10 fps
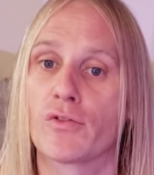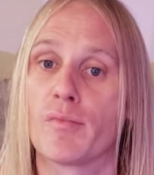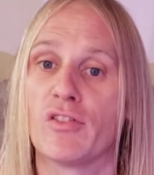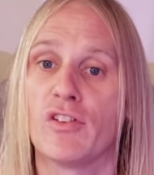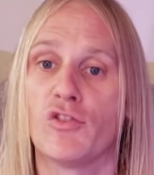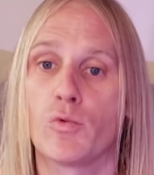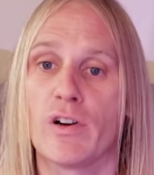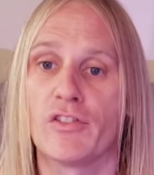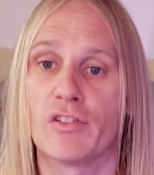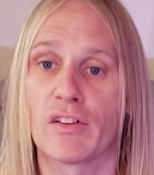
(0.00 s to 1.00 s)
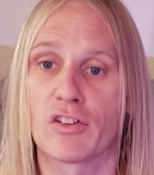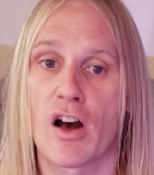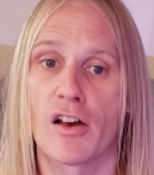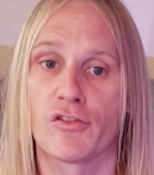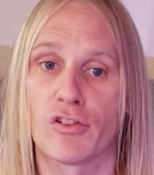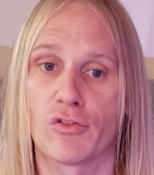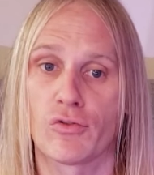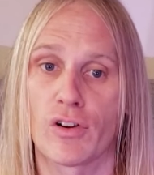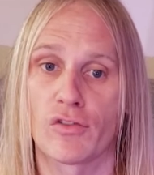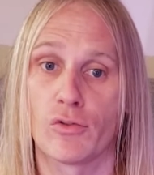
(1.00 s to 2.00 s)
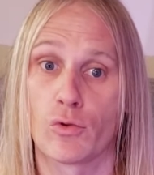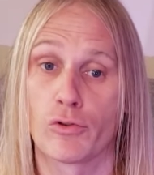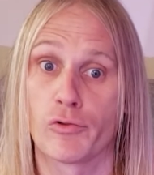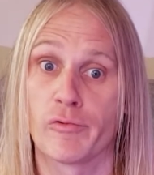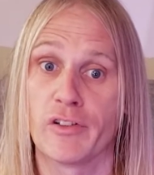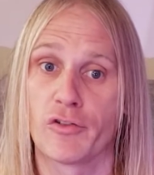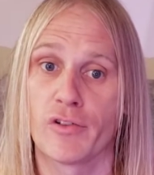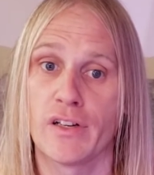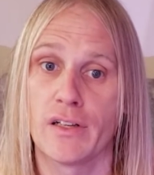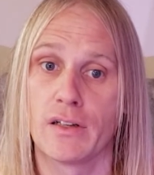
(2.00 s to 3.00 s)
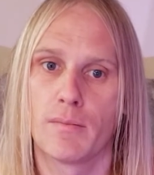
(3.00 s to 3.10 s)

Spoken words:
from a situation that's causing the stress in order to retreat